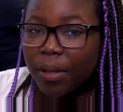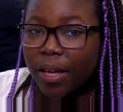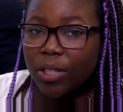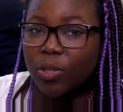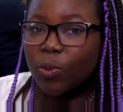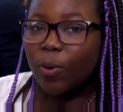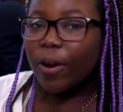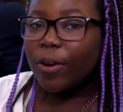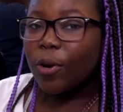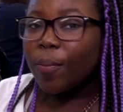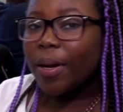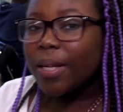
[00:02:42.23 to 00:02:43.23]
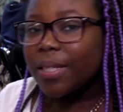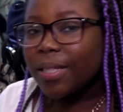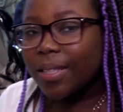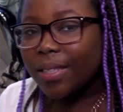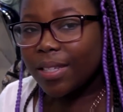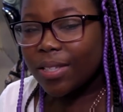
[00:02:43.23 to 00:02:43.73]
place where nobody's
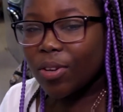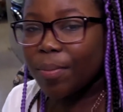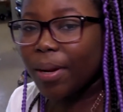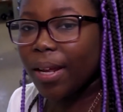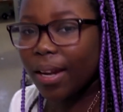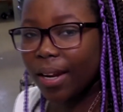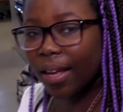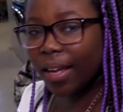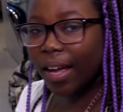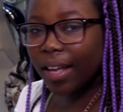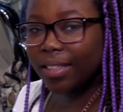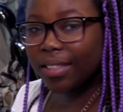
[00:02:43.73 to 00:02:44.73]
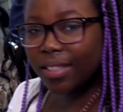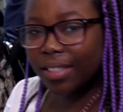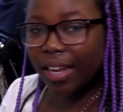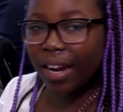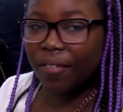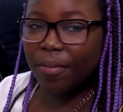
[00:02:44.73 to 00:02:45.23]
discriminated against
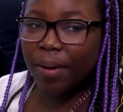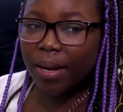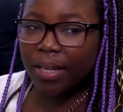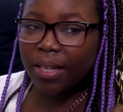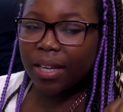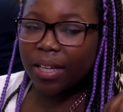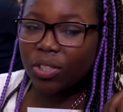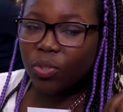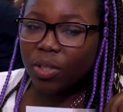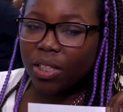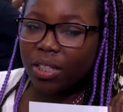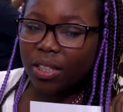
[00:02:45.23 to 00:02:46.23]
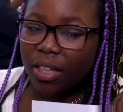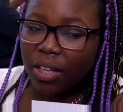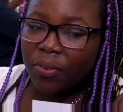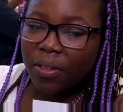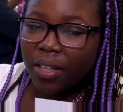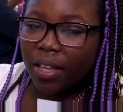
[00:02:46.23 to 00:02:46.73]
and everybody is treated
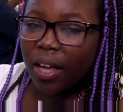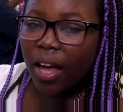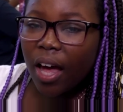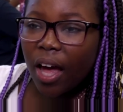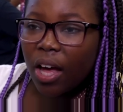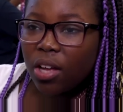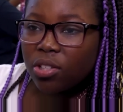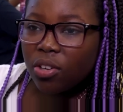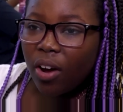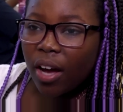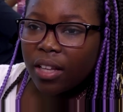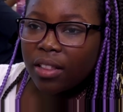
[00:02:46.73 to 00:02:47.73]
equally. So I